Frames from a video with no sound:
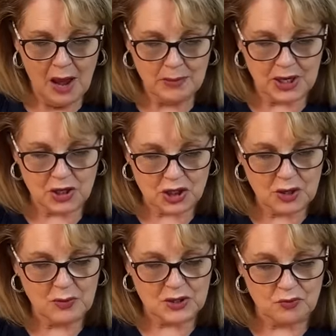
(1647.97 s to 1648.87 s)
because she
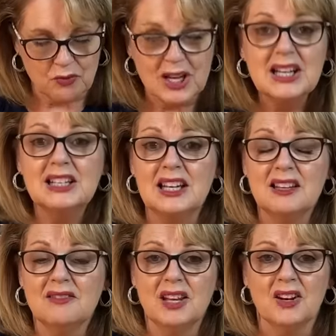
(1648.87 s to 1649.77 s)
was
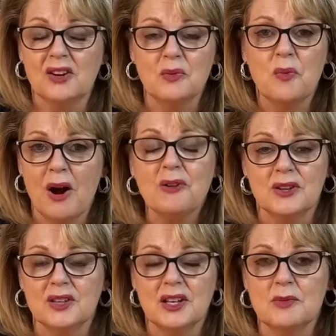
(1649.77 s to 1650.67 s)
really, you know,
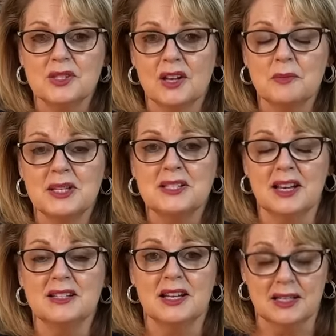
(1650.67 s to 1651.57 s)
worried that he was going to be
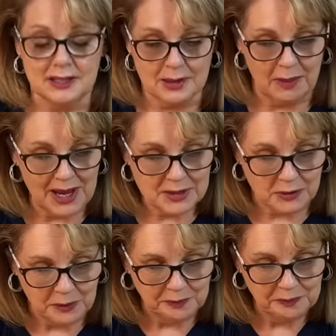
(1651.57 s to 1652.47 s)
sent into battle.